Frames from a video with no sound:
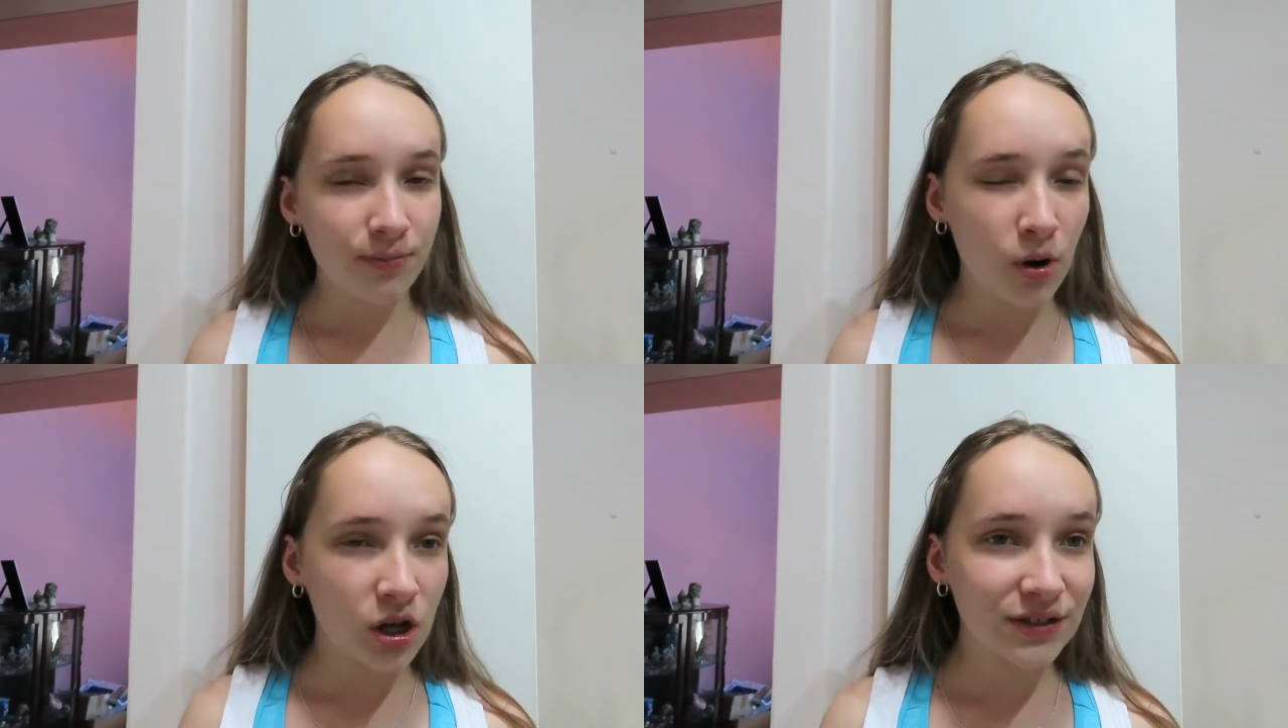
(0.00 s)

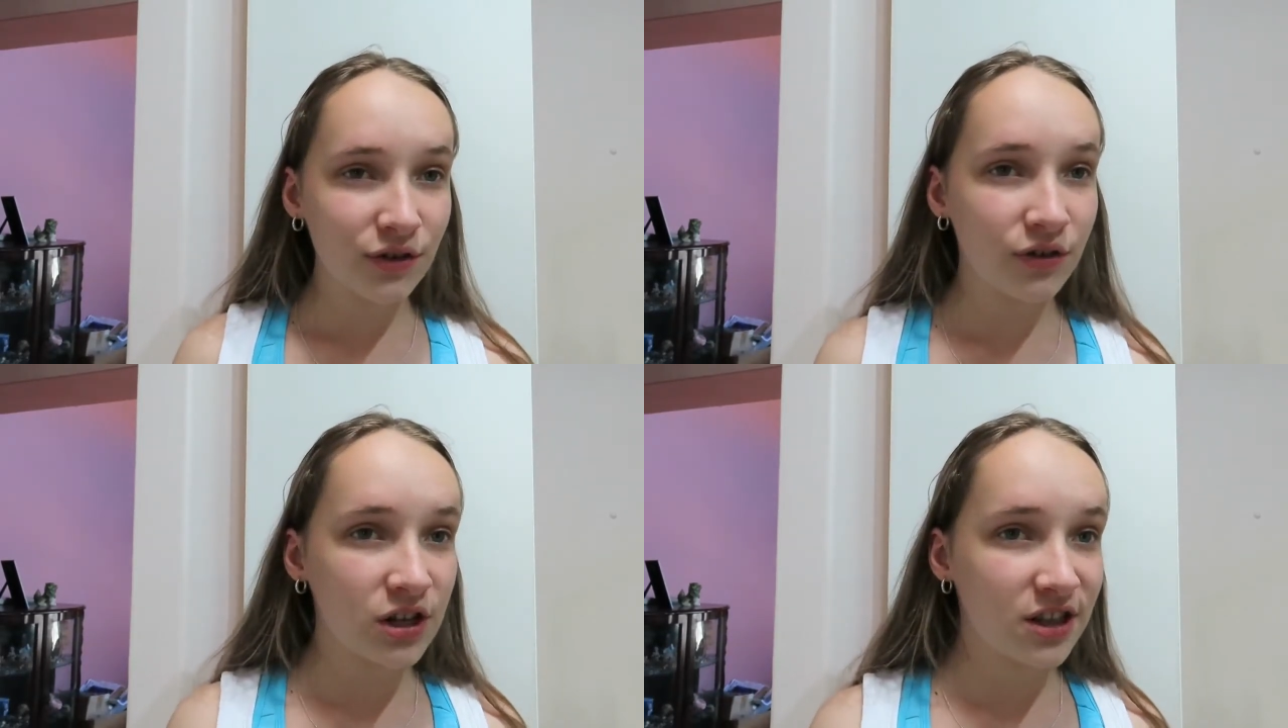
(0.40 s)
past
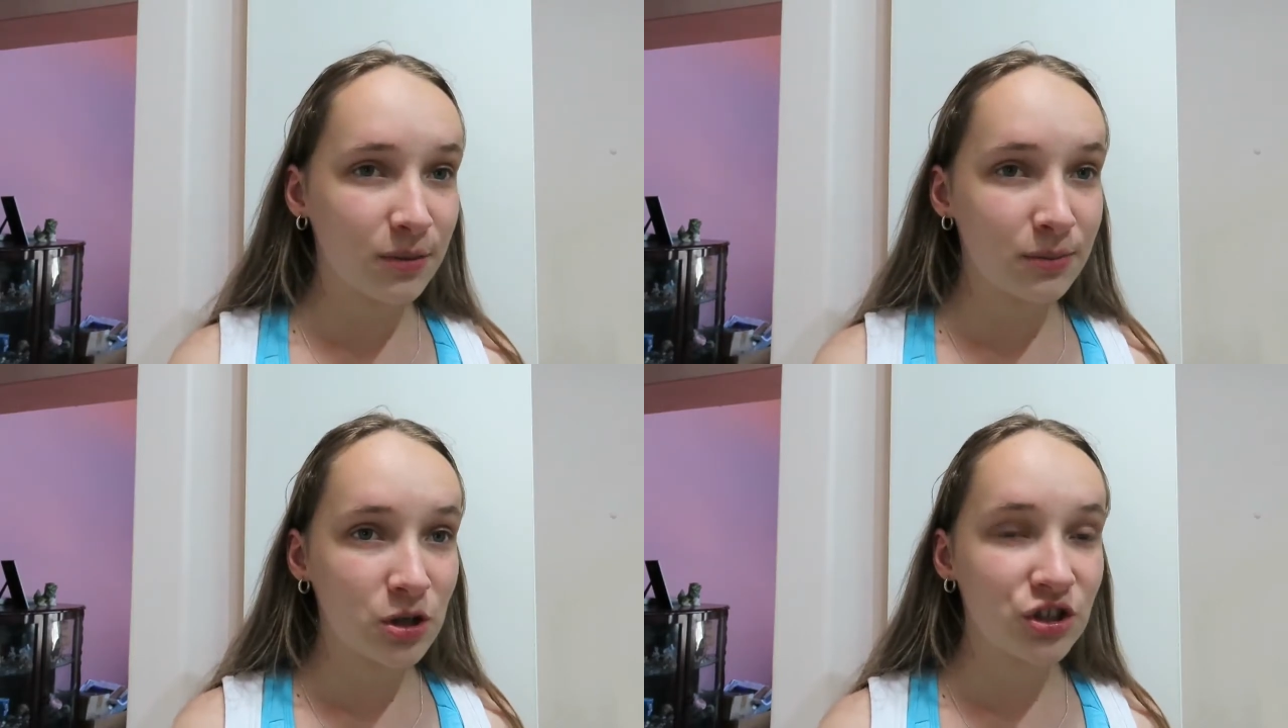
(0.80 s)
few videos I've
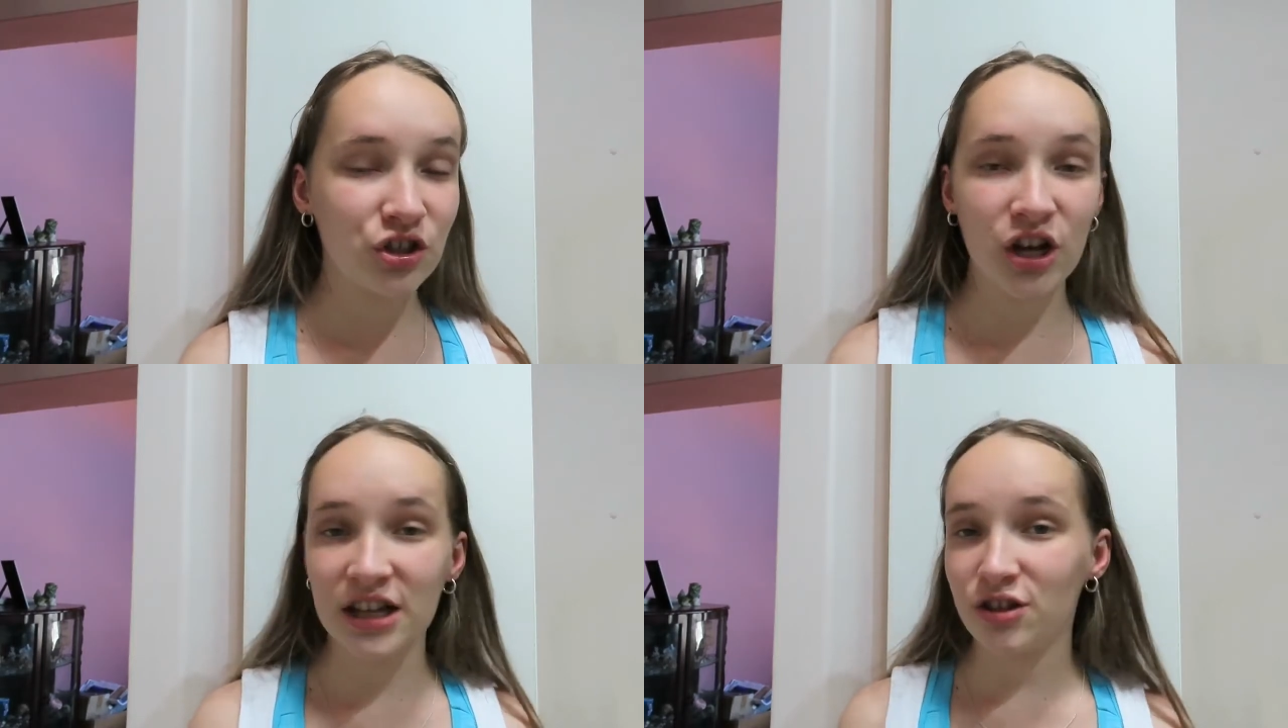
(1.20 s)
been posting,
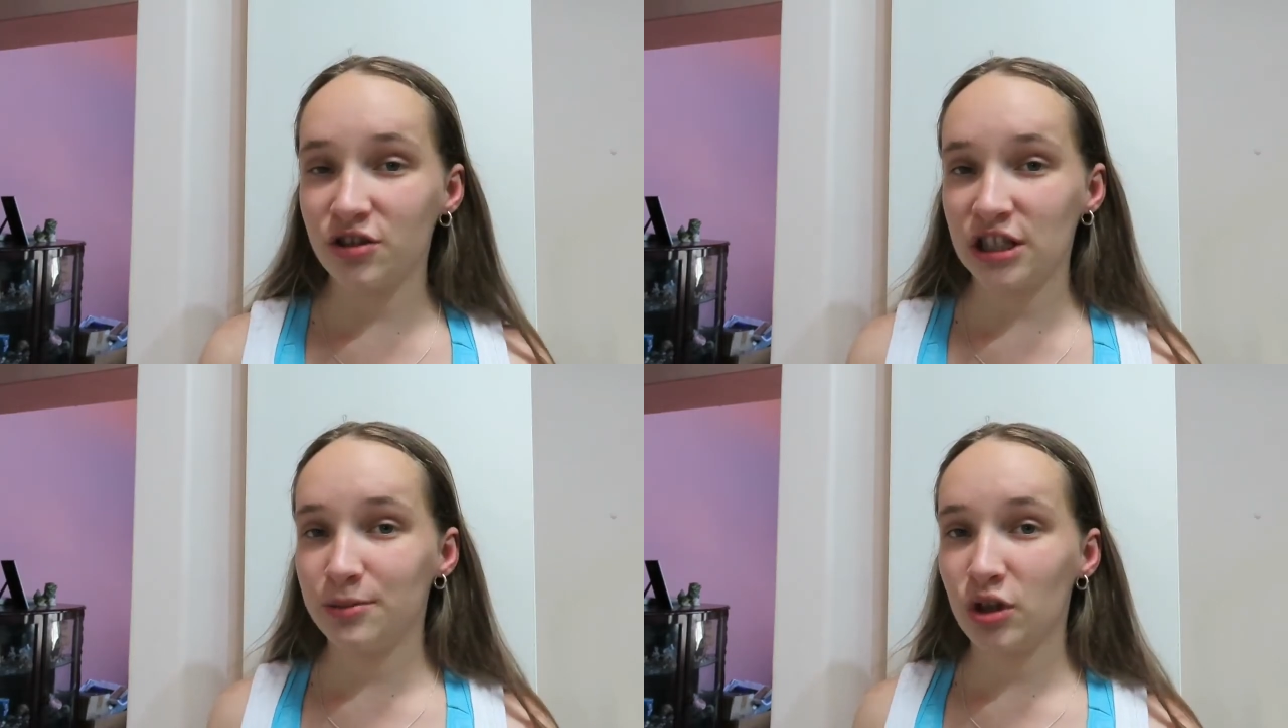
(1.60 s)
you guys
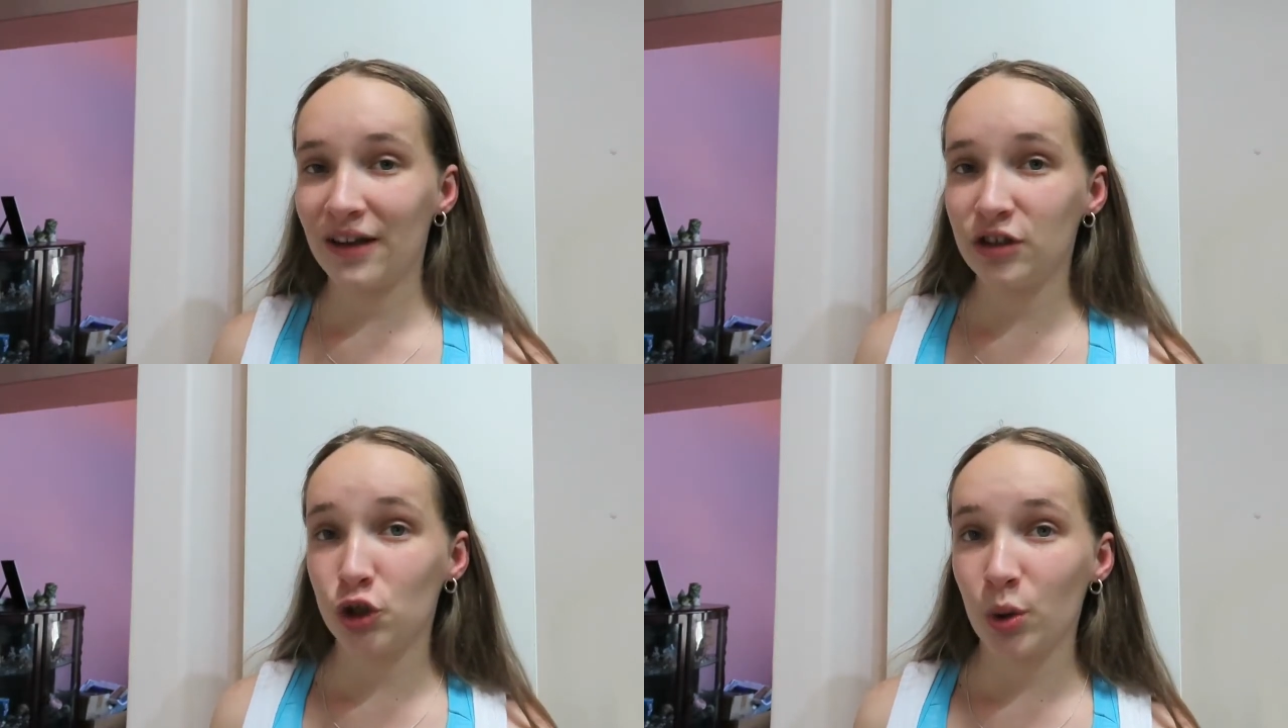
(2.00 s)
don't seem to
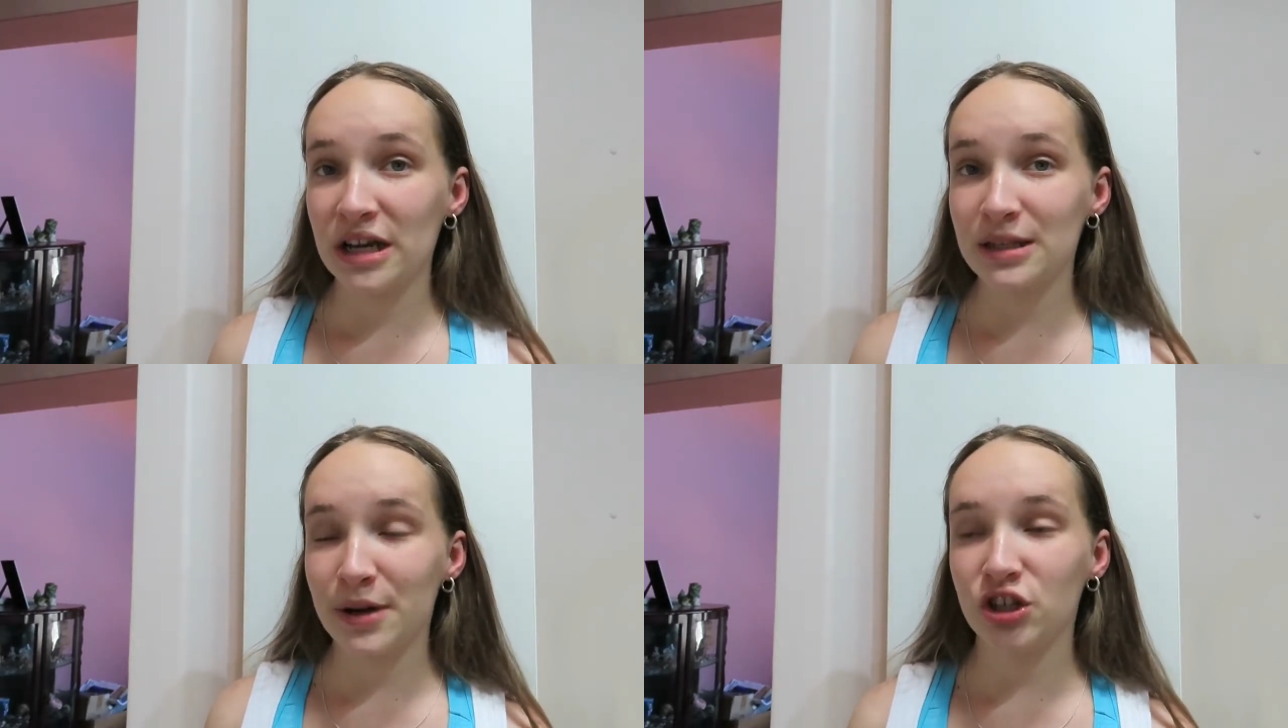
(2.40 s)
have enjoyed
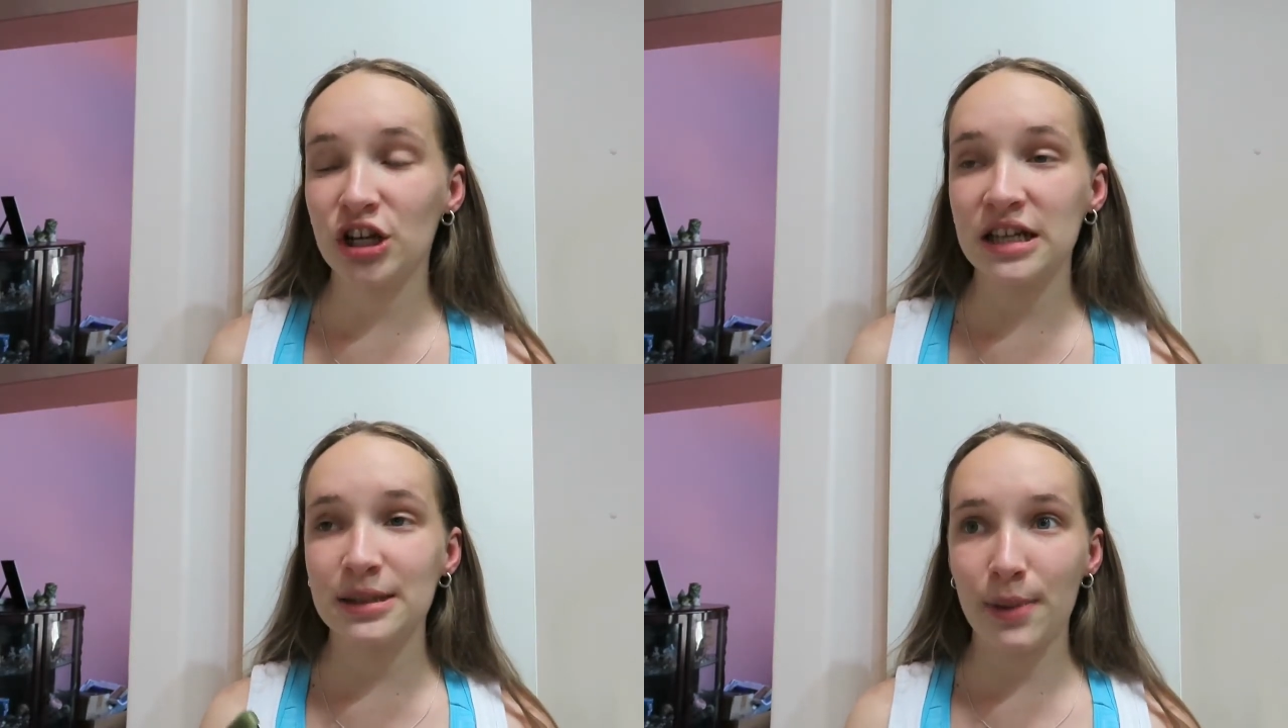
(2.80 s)
as much
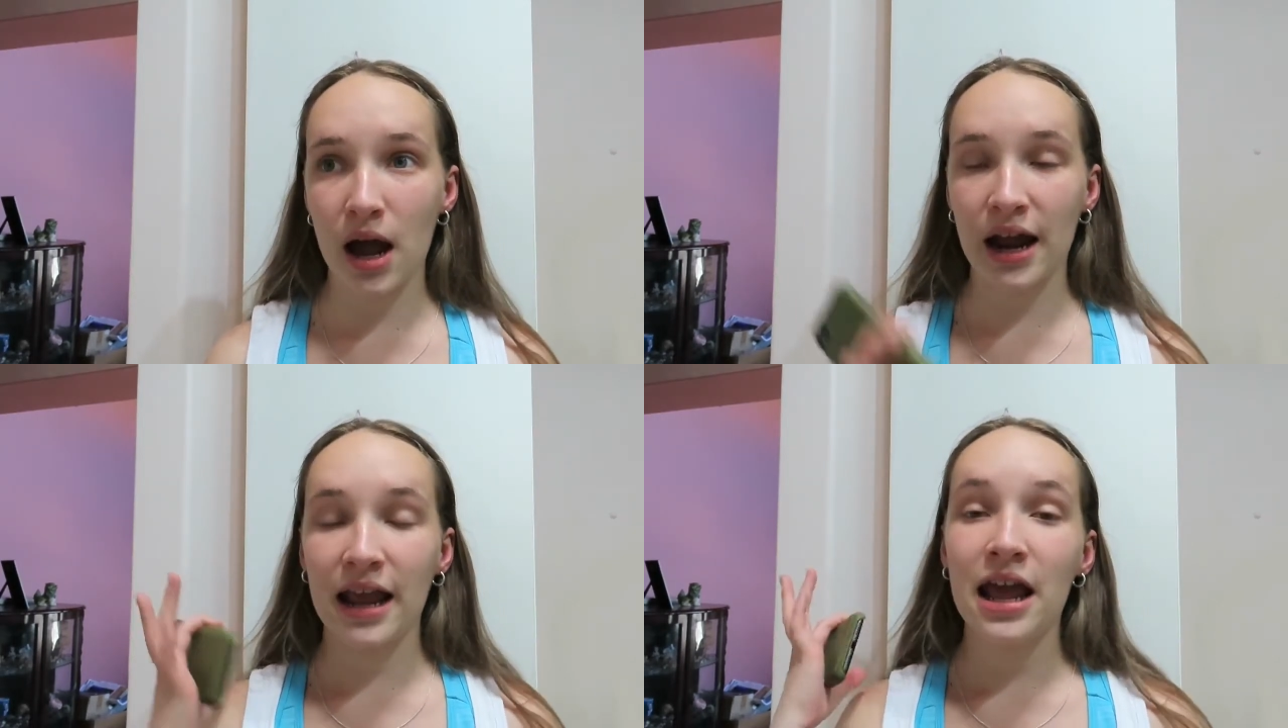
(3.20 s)
as
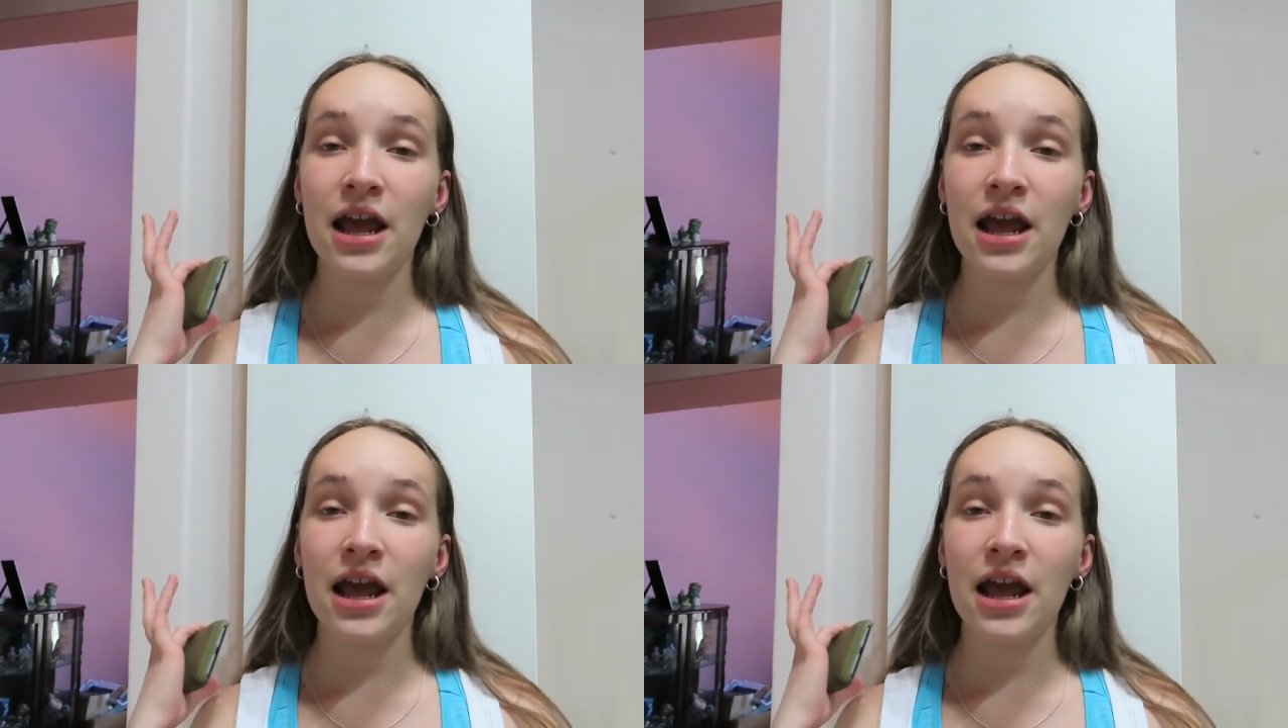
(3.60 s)
my